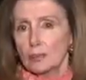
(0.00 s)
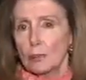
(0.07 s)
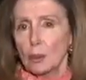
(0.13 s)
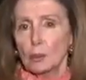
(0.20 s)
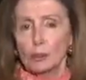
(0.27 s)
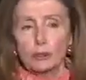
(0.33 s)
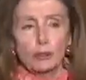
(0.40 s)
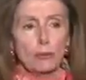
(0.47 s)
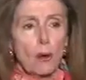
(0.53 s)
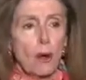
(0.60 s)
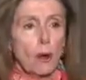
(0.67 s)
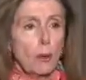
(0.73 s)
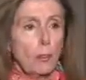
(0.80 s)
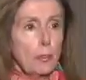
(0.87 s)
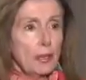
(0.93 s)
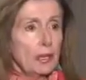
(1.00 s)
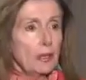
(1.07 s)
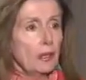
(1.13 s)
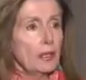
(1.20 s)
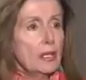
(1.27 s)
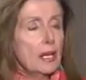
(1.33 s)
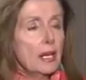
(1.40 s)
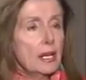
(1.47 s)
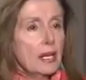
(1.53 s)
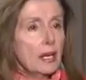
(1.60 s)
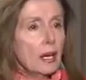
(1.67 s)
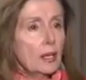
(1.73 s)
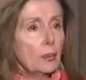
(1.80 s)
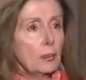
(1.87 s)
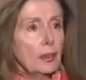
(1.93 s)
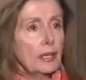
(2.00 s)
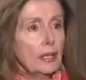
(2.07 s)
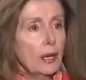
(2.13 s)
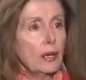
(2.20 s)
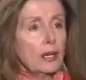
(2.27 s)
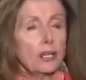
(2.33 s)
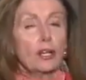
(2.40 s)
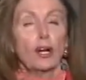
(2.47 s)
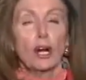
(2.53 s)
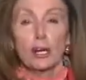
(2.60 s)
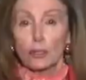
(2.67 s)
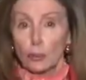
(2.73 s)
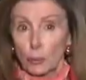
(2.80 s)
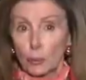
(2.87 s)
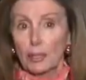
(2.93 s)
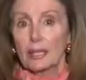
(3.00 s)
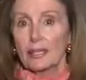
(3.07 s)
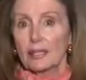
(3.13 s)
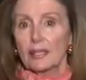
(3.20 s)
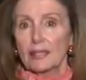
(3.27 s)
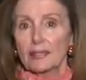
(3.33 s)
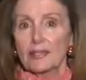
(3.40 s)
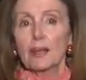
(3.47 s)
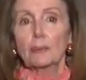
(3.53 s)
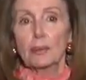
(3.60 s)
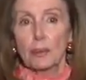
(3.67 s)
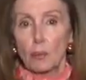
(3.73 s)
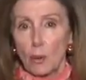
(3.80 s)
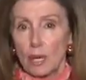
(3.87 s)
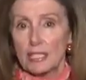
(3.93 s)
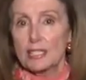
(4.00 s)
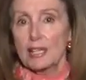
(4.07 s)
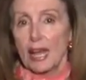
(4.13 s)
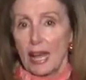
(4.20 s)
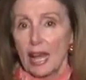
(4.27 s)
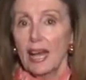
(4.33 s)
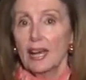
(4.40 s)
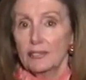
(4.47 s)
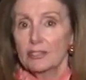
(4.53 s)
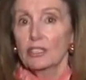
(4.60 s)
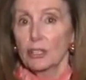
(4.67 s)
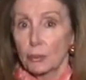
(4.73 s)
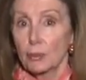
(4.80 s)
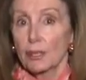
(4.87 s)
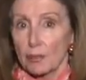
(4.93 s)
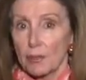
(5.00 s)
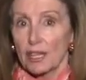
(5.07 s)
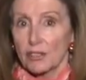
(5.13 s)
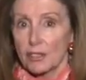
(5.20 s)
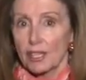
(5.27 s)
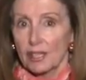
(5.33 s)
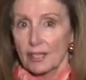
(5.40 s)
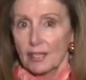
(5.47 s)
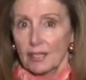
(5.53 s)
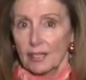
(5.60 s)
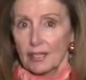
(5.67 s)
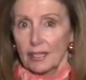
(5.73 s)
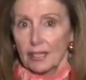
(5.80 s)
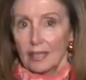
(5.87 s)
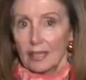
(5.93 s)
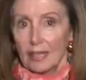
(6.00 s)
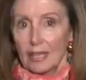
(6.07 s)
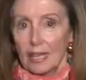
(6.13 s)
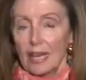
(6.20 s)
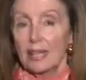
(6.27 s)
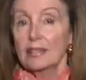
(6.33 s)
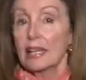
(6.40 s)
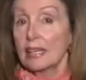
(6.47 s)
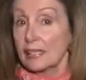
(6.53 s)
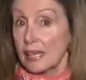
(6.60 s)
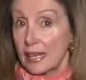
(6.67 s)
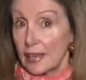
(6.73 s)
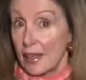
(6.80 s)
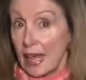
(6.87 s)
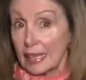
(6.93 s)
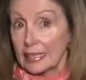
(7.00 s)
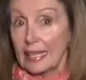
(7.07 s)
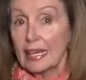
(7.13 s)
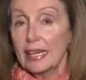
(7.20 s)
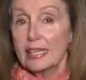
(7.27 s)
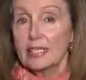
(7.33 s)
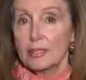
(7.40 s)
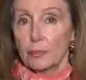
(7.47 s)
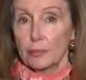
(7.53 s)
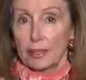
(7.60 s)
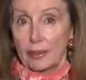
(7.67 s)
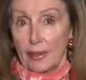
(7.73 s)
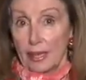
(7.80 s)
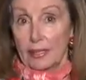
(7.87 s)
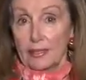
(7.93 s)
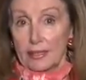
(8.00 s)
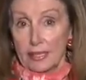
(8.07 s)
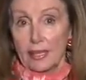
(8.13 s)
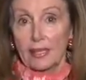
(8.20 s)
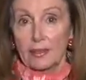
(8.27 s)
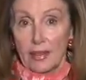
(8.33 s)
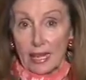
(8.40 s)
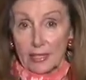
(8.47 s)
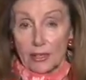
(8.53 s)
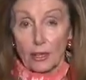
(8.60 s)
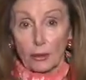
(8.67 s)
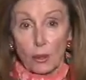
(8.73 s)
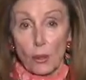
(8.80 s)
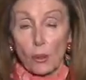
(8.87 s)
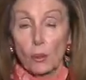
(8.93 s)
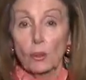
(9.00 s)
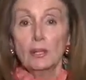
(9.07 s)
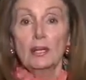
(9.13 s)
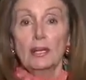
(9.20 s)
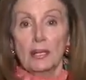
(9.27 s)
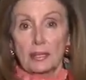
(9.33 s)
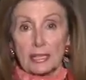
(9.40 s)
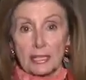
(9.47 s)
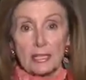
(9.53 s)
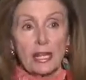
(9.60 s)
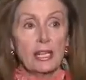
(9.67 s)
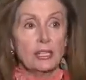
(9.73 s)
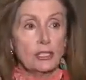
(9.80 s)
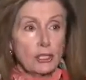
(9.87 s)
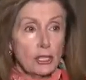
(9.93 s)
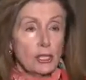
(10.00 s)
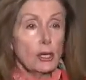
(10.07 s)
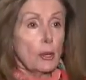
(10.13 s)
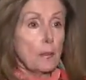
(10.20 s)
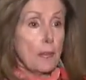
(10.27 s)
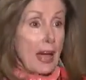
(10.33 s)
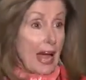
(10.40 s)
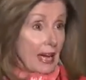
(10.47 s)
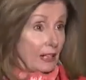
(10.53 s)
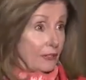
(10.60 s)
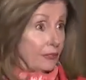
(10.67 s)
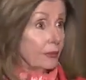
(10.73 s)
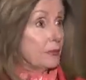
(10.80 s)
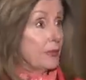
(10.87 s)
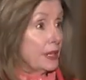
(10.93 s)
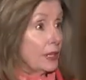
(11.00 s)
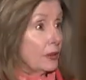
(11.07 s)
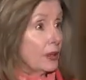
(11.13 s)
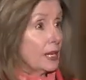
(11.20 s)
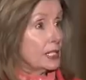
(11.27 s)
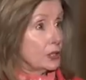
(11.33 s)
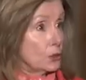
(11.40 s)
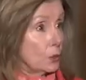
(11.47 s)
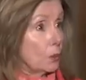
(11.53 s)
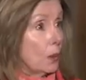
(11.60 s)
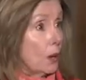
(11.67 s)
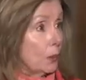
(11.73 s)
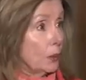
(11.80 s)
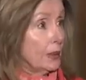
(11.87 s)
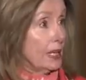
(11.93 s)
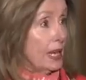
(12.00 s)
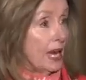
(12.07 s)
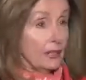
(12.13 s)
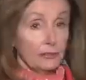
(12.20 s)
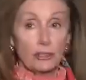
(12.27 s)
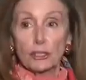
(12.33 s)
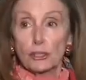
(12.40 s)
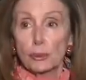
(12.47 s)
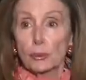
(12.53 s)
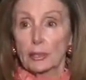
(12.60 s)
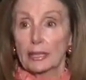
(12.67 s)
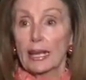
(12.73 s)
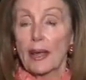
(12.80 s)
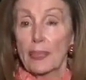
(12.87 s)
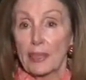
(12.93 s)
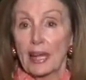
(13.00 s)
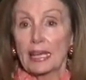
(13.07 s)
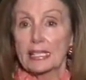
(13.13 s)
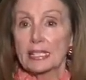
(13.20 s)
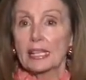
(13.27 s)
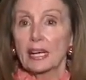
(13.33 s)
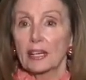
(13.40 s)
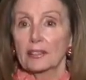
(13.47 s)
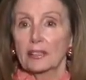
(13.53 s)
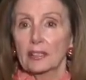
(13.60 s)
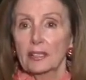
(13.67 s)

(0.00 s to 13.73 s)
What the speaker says: bold, strong bill, we agree that we want to have an agreement. And that in that case, we then say, that's our goal. Let's engineer back from there as to what we have to do to get that done.